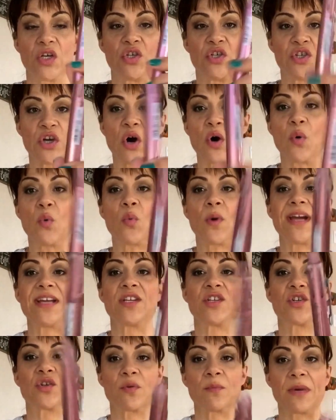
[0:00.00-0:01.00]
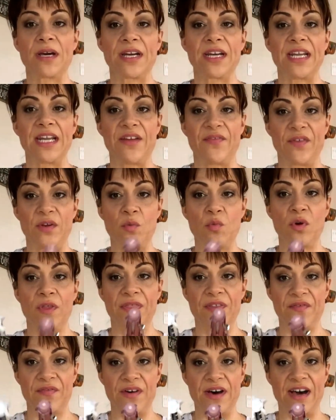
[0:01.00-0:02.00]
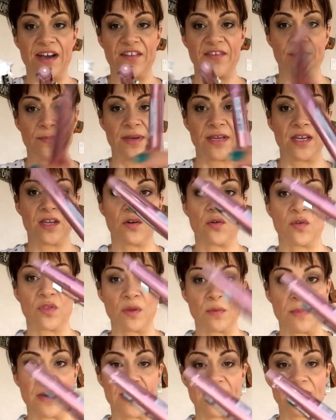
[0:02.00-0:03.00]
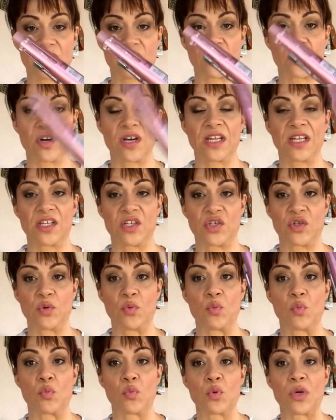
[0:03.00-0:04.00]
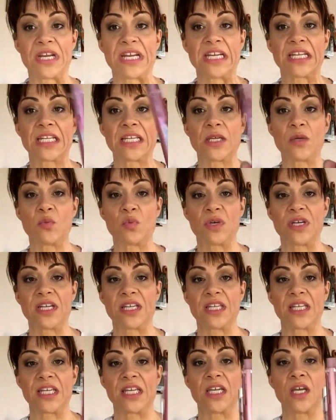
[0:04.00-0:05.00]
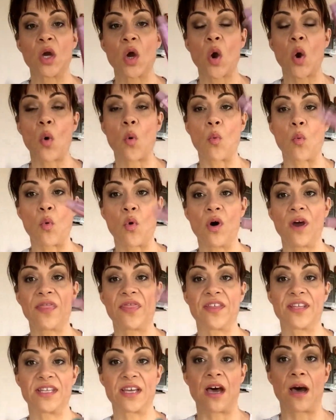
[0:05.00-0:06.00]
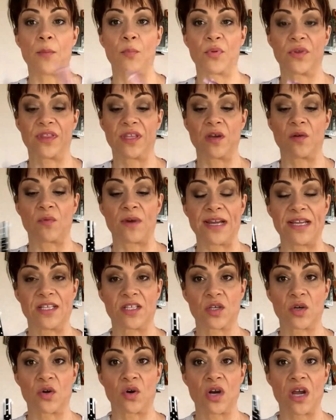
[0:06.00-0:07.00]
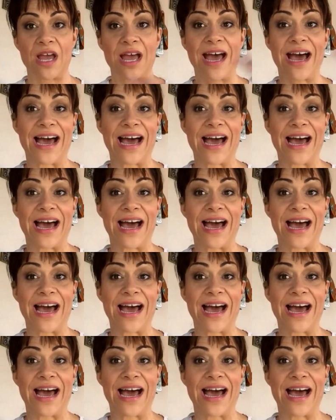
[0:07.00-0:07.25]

Don't waste your money if you want the 5 pen on the Meister unless you really, really want the top with the eraser.